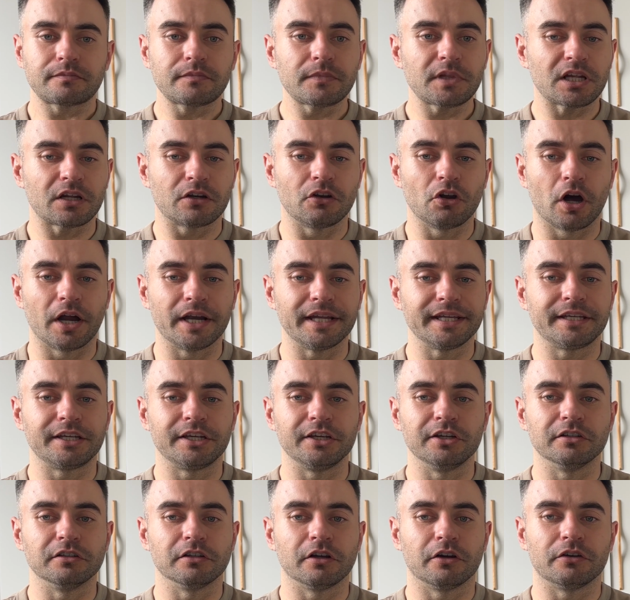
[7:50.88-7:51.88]
90
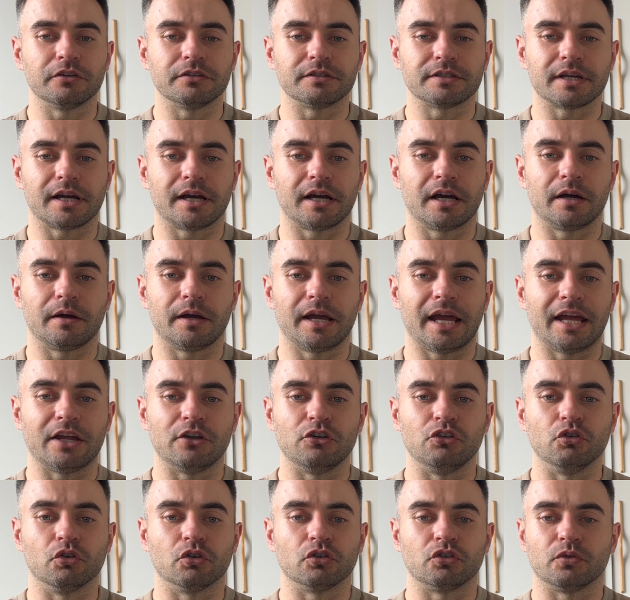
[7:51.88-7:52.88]
kilos,
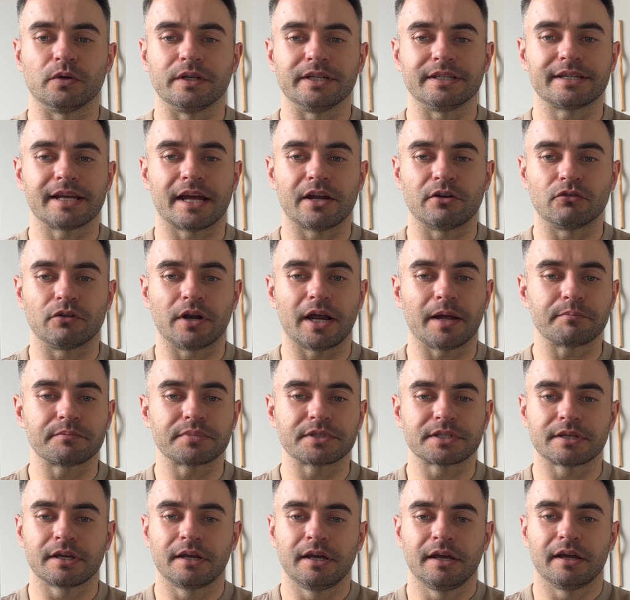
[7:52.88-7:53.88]
and you're doing 10
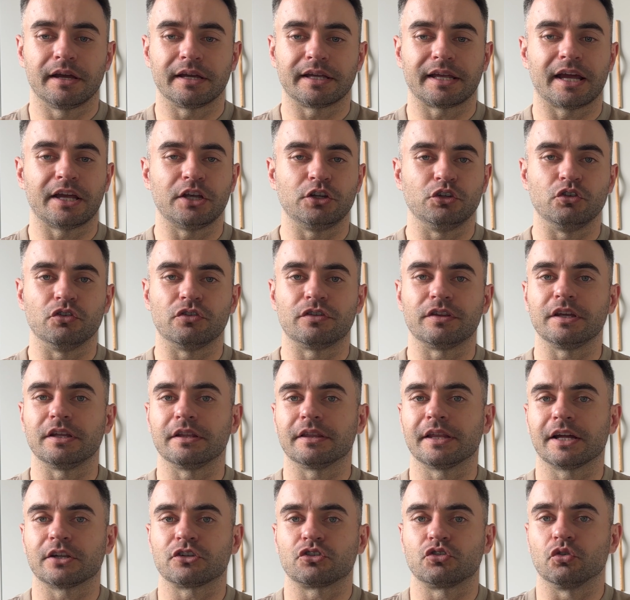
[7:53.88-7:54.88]
reps, okay, and you
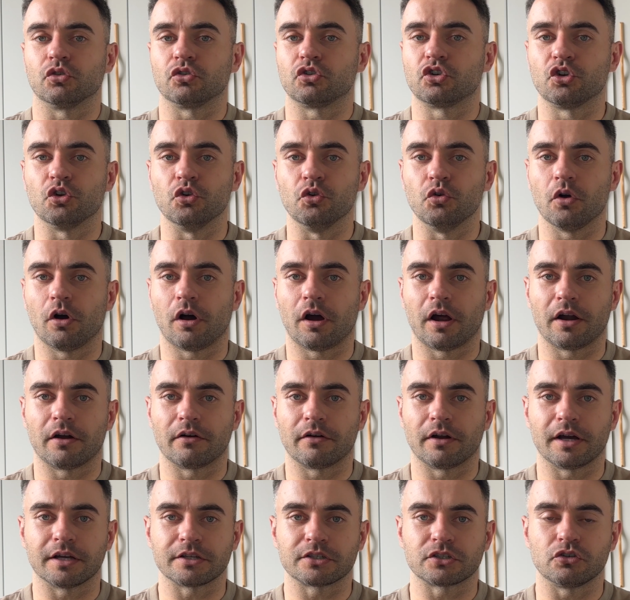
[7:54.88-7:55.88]
think that's your 2
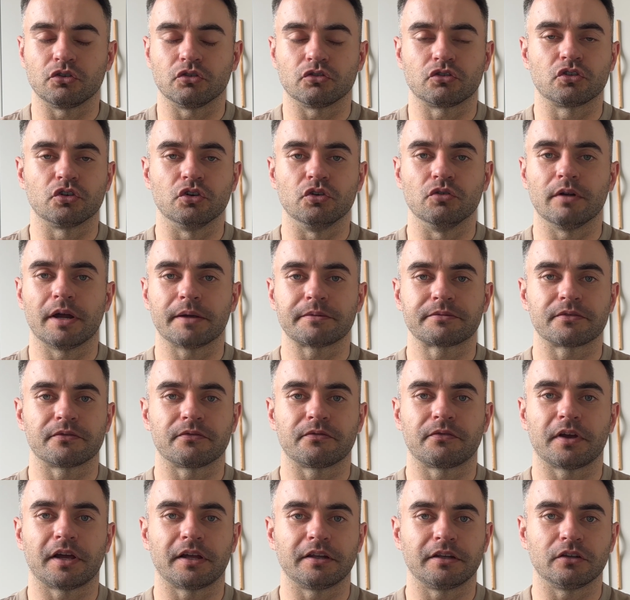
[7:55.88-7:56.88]
IRR, so you're 2 reps from
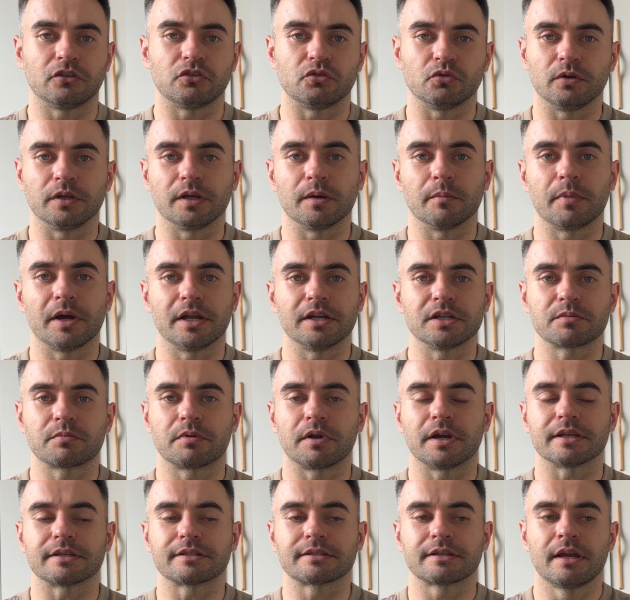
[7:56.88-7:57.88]
failure doing a bench
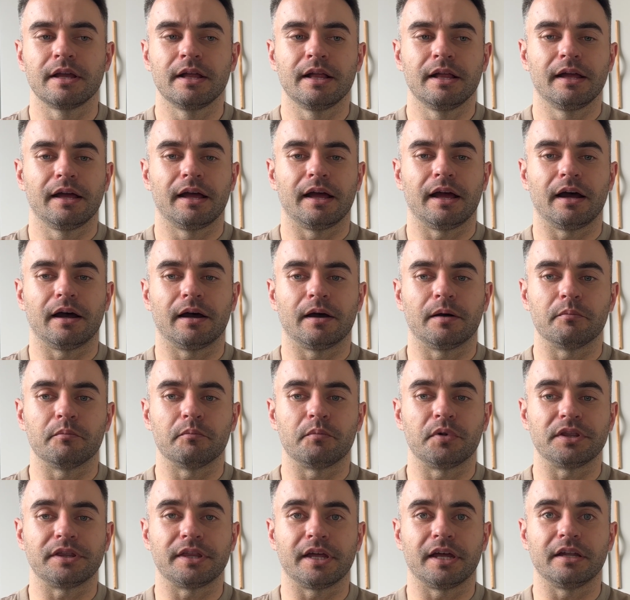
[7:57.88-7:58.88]
press,
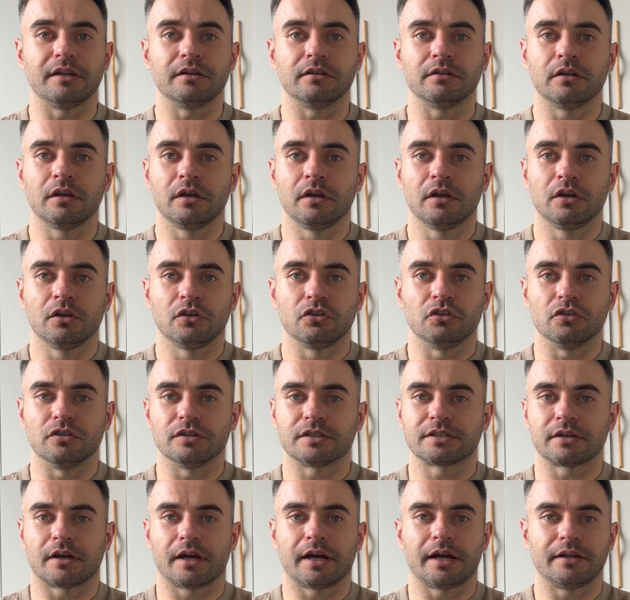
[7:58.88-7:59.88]
but then you
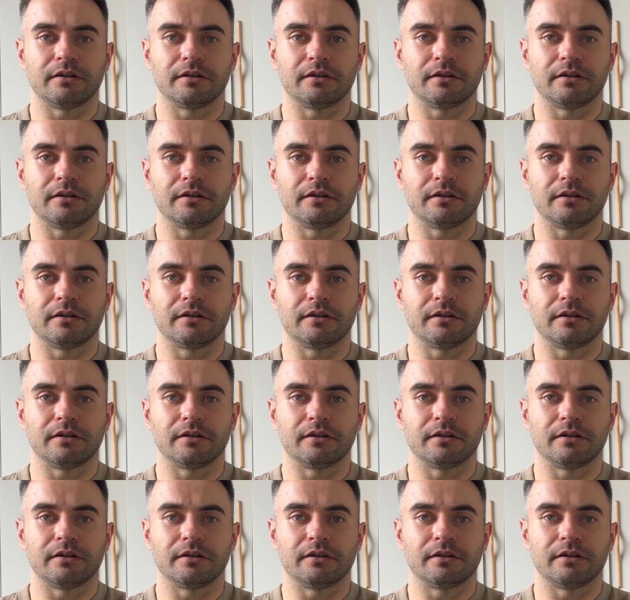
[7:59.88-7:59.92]
decide,